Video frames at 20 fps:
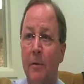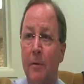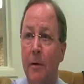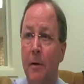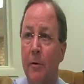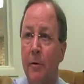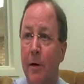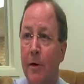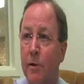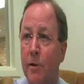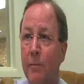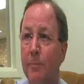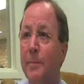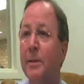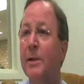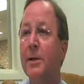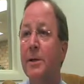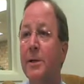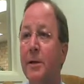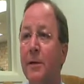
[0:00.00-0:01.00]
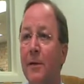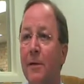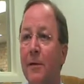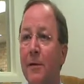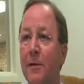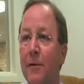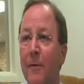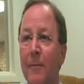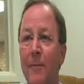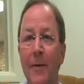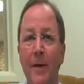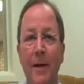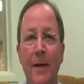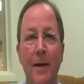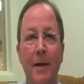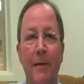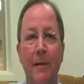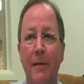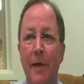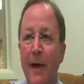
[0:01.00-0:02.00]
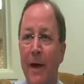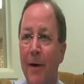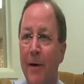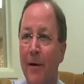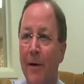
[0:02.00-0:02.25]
congressional pension system. They